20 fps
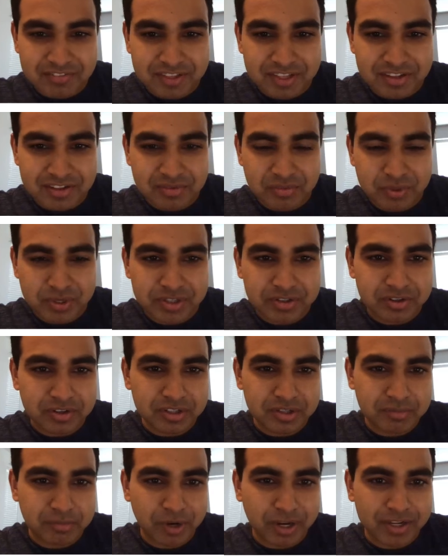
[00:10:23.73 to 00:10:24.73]
these weird
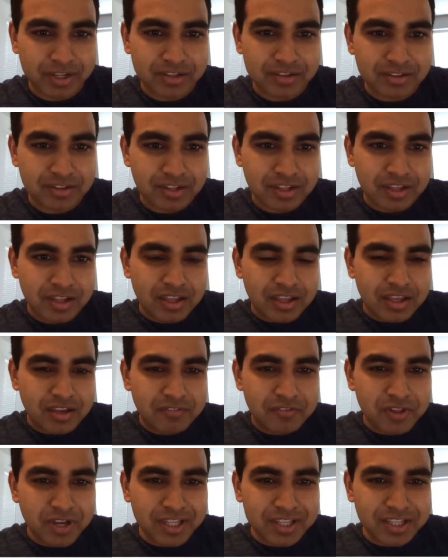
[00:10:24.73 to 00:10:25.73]
curly brackets. If
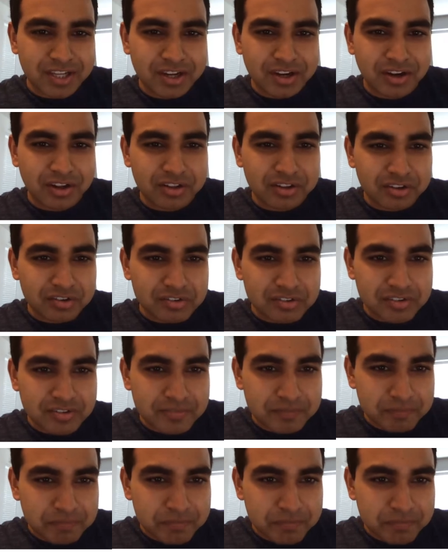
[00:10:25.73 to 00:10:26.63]
you look at the colors,